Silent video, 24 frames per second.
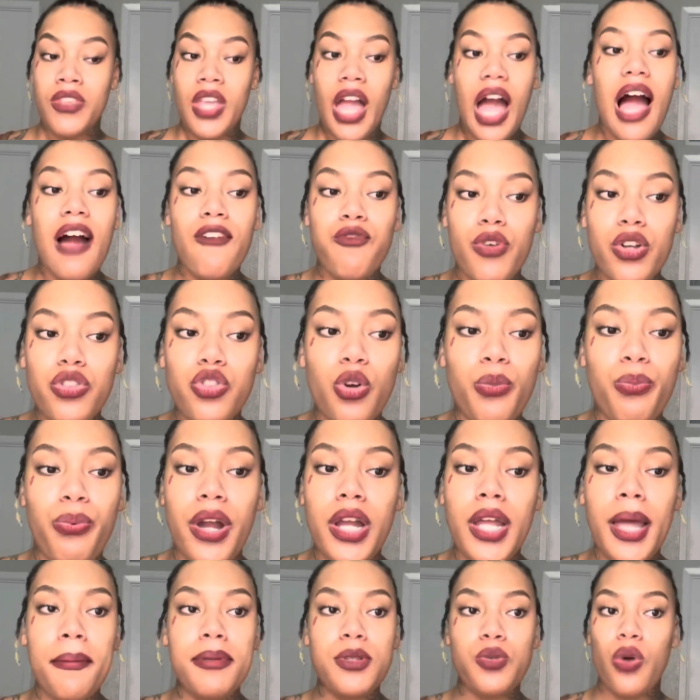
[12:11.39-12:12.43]
I went through
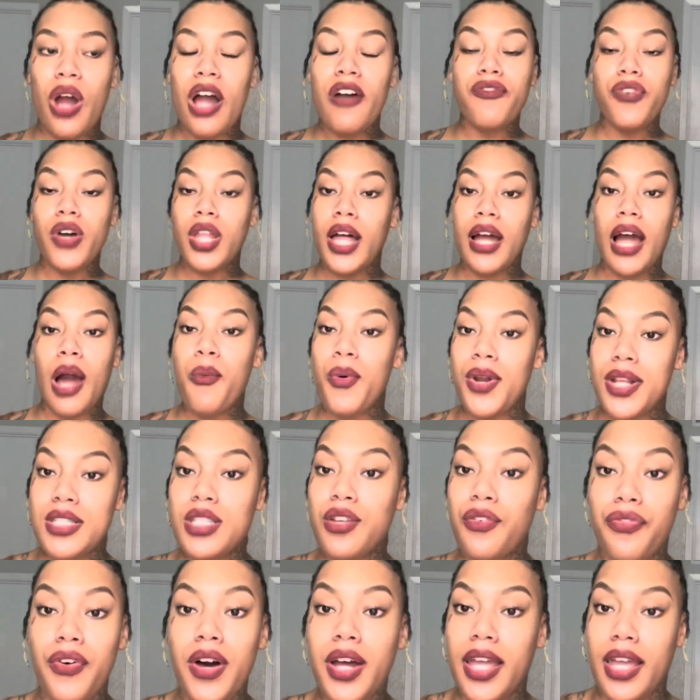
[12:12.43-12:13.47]
breakups where I felt like I wanted to
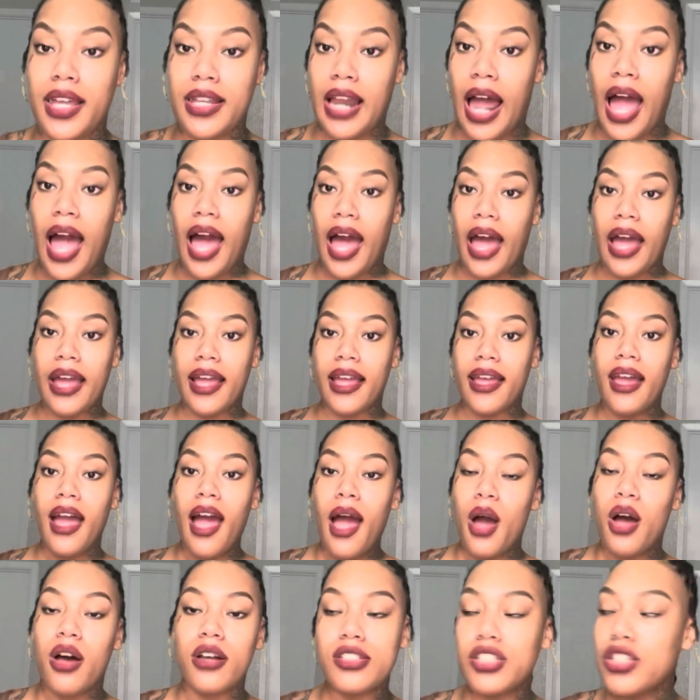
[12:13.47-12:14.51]
fucking die.
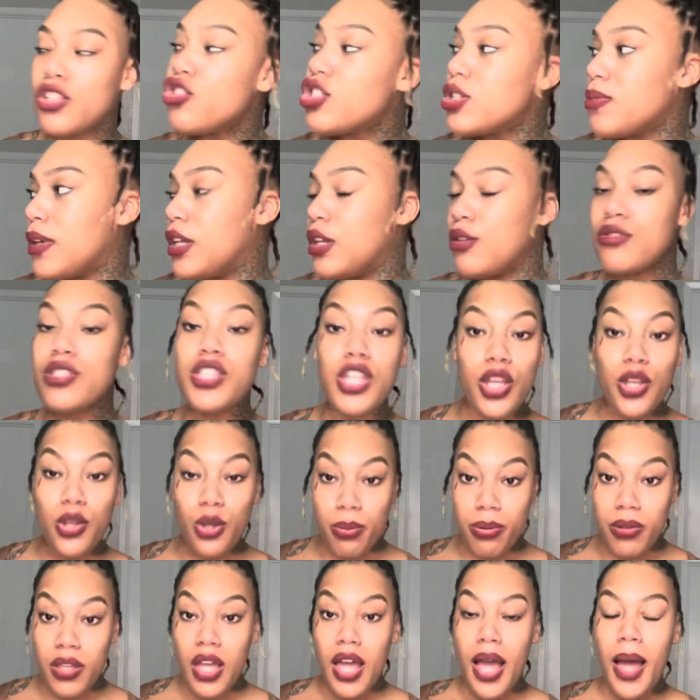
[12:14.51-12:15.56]
Excuse me,
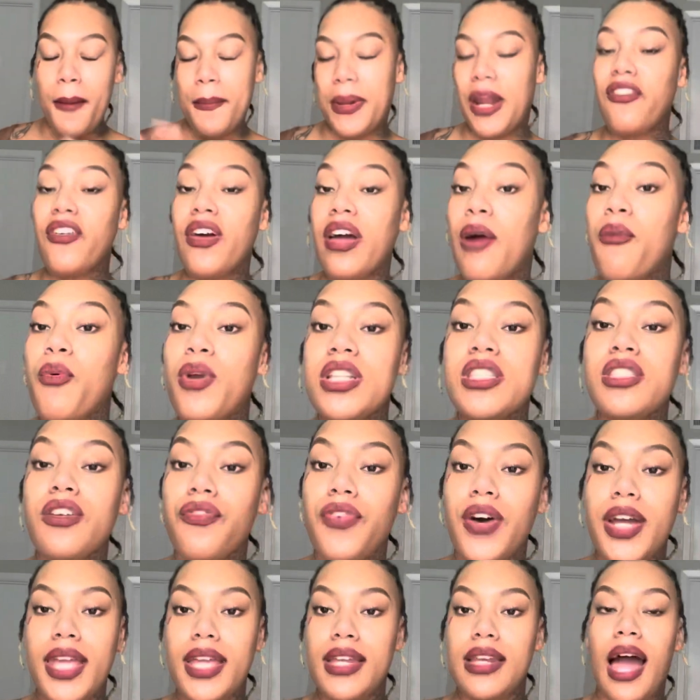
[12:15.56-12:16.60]
YouTube. But I felt like I wanted to
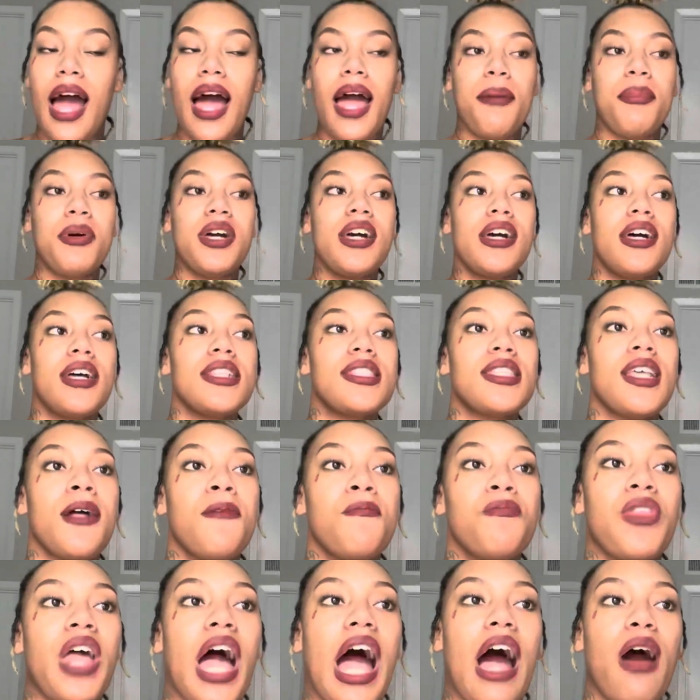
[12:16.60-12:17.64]
fucking die because
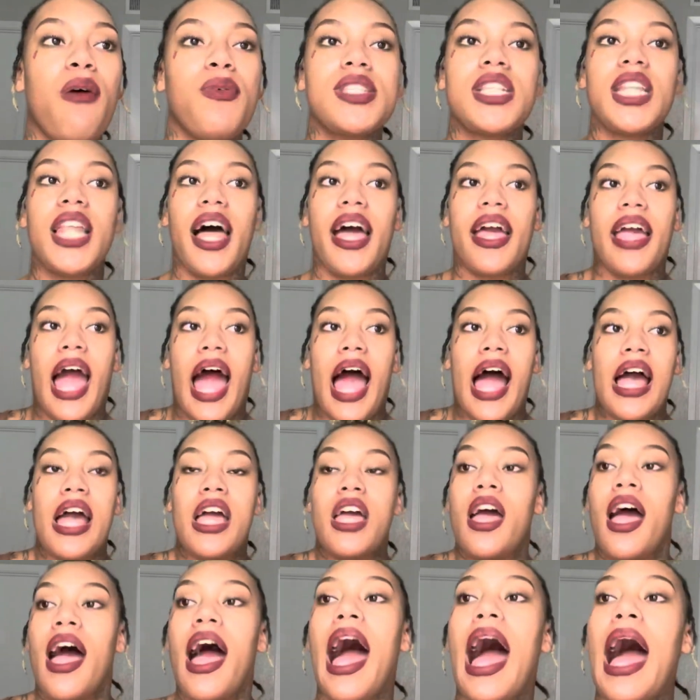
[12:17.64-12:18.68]
I was like,
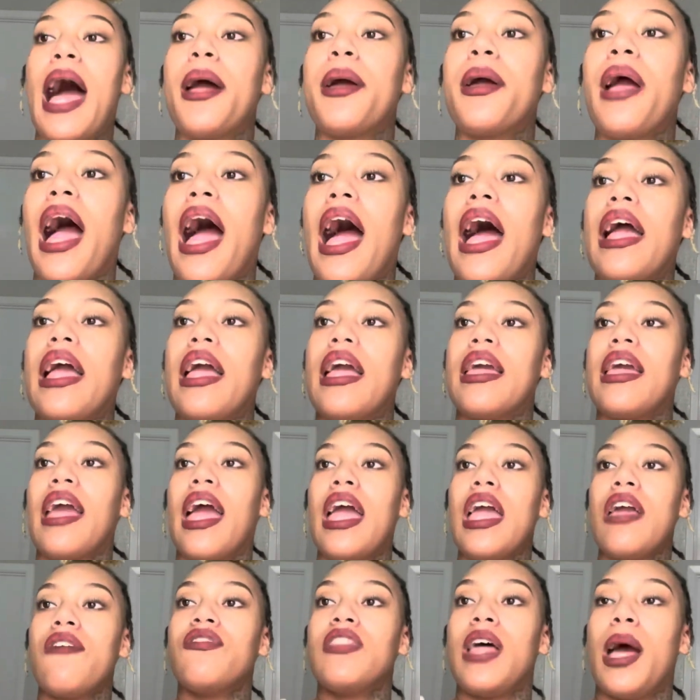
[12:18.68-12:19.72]
I
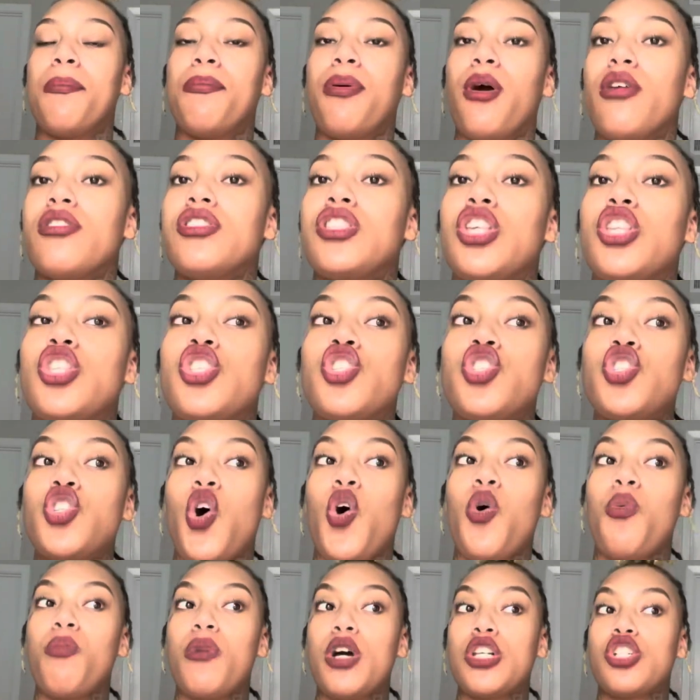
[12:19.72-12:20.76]
gave that person
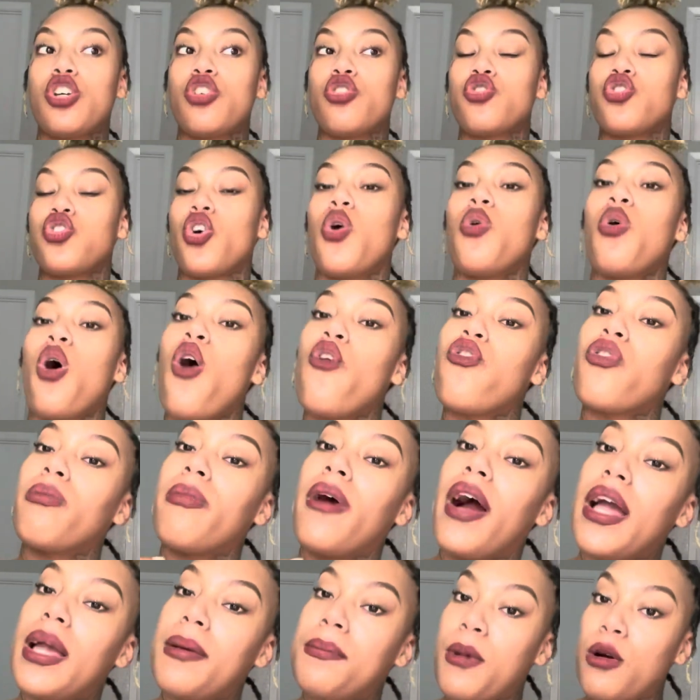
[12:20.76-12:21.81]
so much control over
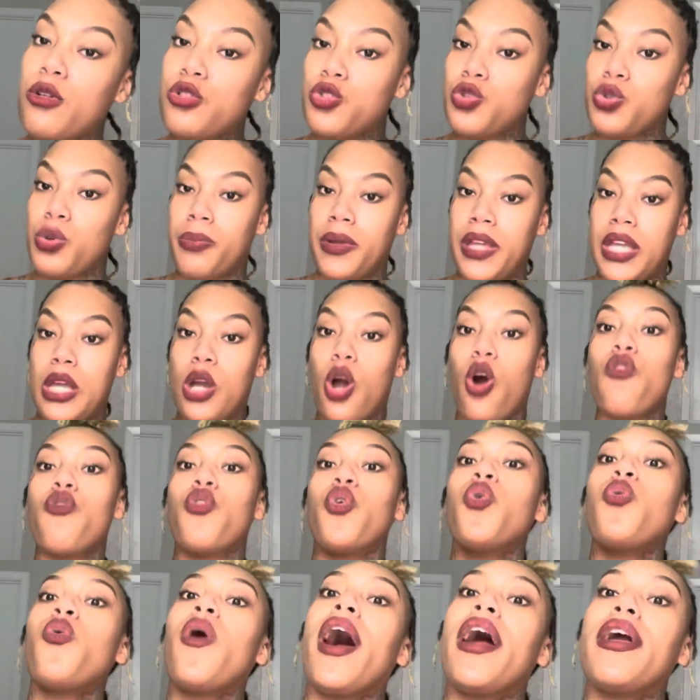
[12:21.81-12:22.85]
my emotional being, over
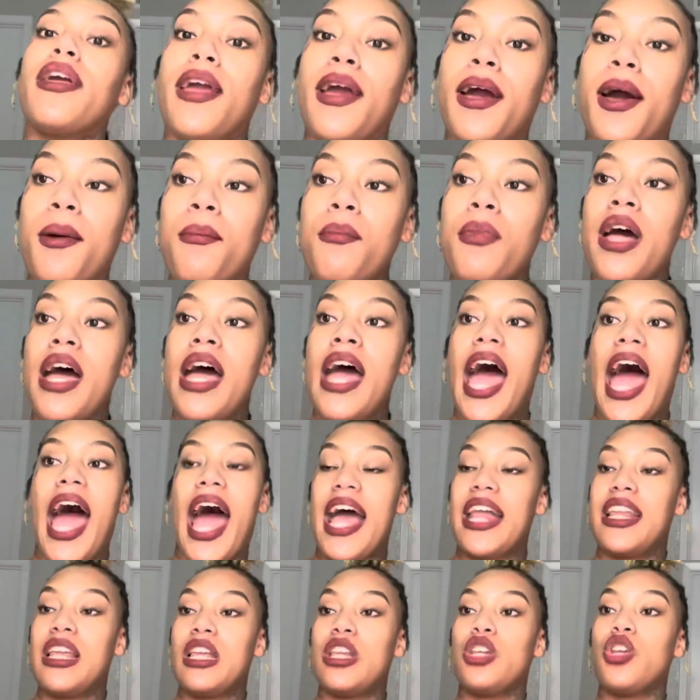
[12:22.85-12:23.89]
who I am. I
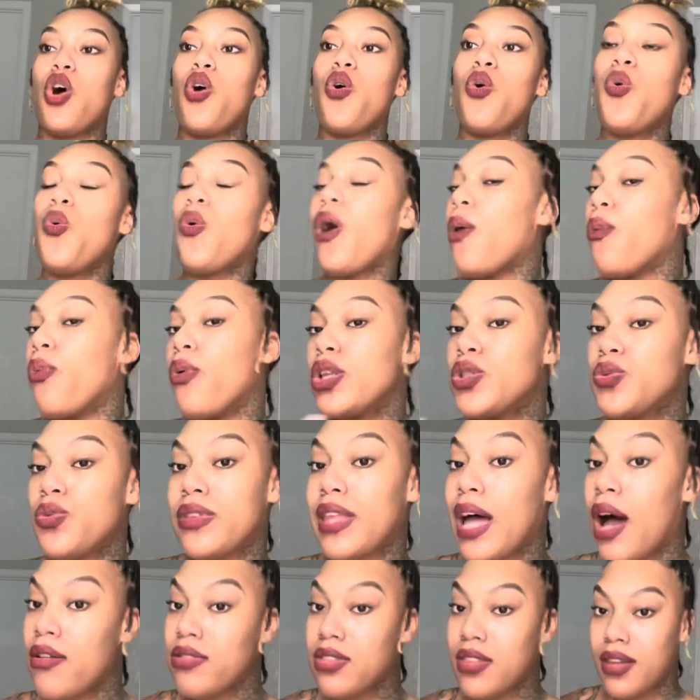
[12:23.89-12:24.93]
didn't know who I was
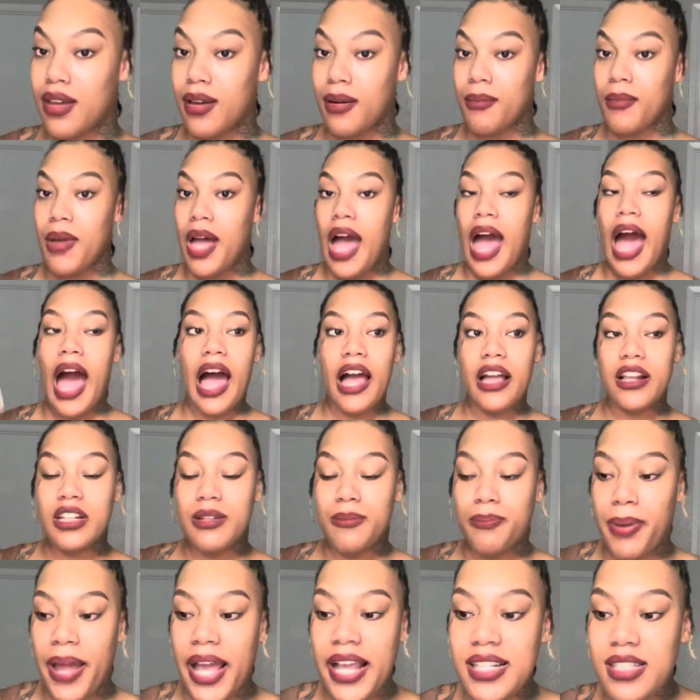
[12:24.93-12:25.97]
without them. I
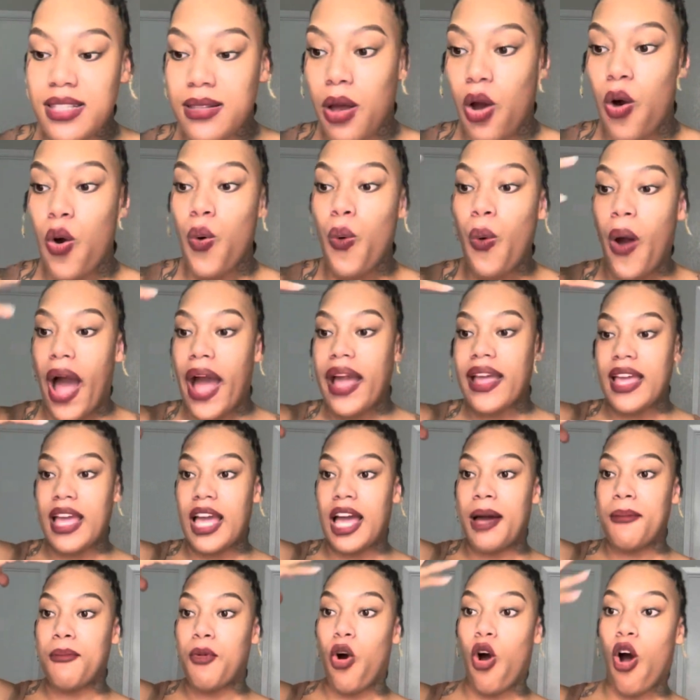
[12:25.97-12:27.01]
based who I
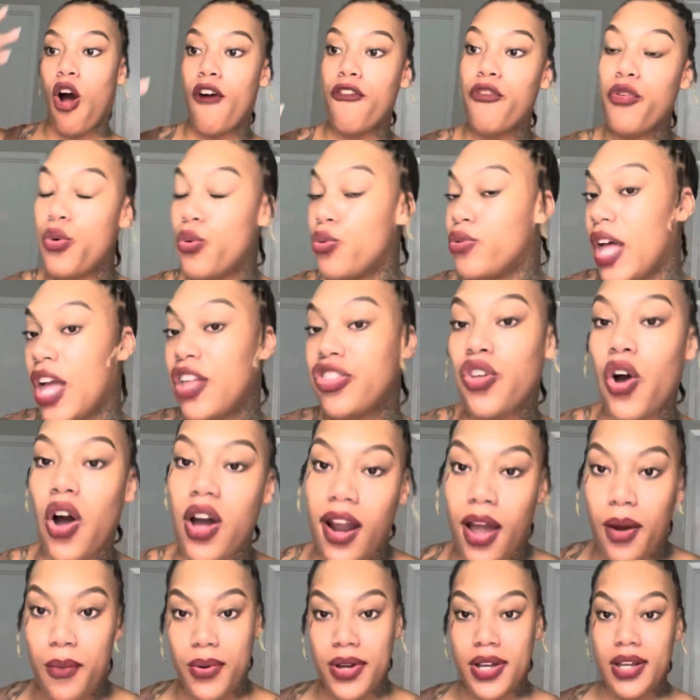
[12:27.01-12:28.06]
am off who they thought
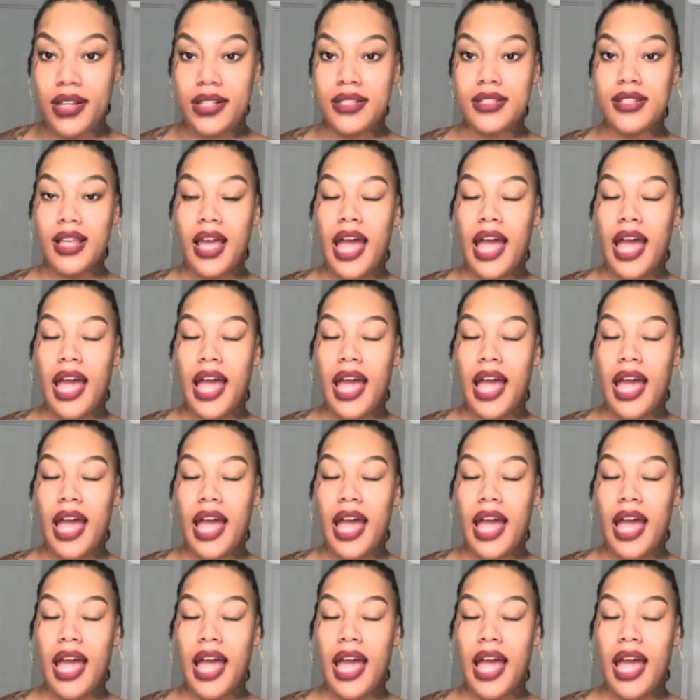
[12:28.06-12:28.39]
I was.